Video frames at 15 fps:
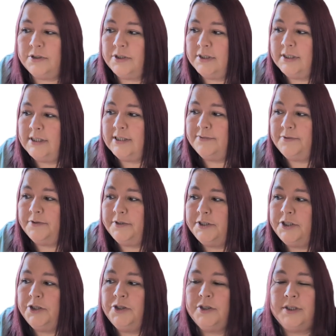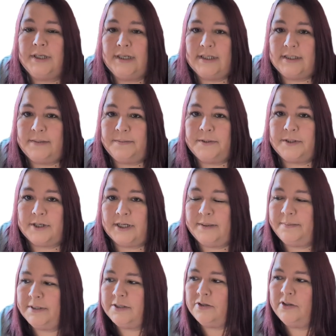so this is for returning subscribers